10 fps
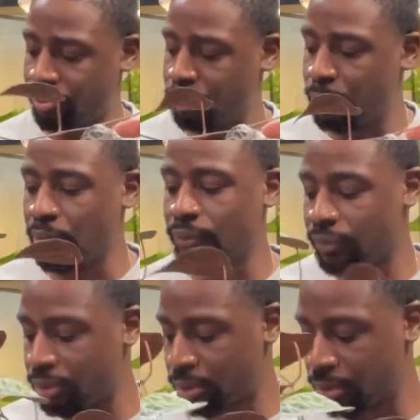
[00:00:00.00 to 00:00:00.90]

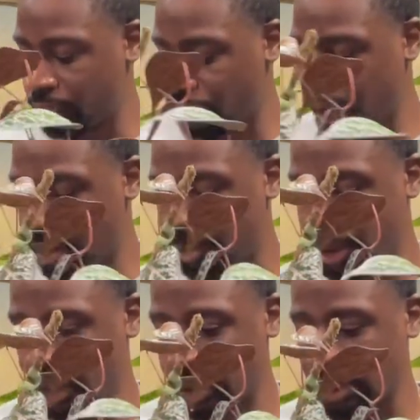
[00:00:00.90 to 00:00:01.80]
beautiful freaking
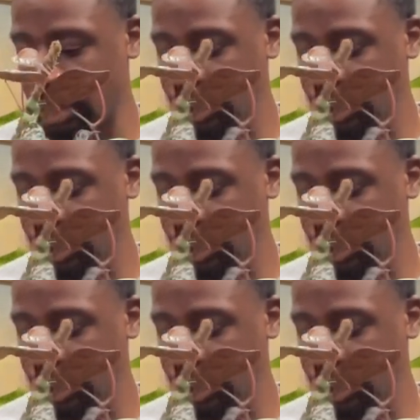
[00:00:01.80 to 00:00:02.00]
plant.